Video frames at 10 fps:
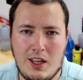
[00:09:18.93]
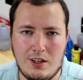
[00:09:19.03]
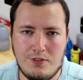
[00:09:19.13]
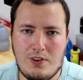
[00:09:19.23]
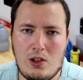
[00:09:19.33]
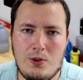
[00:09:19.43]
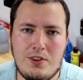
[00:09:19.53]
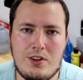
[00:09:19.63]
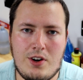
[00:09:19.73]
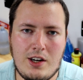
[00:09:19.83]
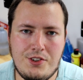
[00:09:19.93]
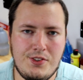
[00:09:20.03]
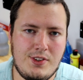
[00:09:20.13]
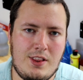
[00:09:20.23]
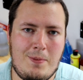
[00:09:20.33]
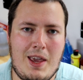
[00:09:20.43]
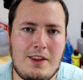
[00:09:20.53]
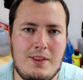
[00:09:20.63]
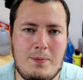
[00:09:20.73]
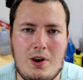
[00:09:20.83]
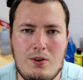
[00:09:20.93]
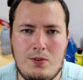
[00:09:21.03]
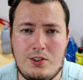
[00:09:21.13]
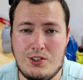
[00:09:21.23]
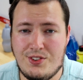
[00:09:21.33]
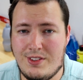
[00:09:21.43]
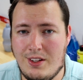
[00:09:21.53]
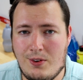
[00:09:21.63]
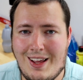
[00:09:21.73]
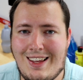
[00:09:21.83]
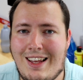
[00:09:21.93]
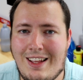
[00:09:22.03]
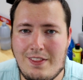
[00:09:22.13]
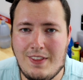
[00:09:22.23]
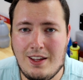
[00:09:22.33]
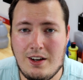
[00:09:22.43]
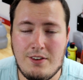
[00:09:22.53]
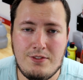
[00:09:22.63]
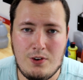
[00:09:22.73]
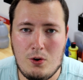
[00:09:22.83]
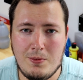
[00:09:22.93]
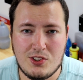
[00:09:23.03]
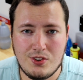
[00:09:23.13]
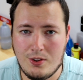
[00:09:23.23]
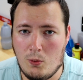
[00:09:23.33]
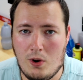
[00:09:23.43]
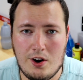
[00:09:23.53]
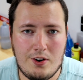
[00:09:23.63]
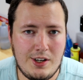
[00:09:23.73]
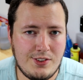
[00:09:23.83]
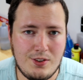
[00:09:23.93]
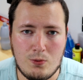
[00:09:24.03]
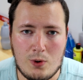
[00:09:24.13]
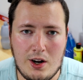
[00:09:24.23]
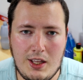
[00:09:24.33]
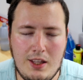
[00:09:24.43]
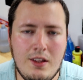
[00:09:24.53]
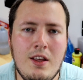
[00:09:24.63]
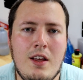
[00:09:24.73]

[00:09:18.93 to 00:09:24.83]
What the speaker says: and you followed the directions on the back of the bottle and you're still not getting thick enough foam, it's still watery, still runny,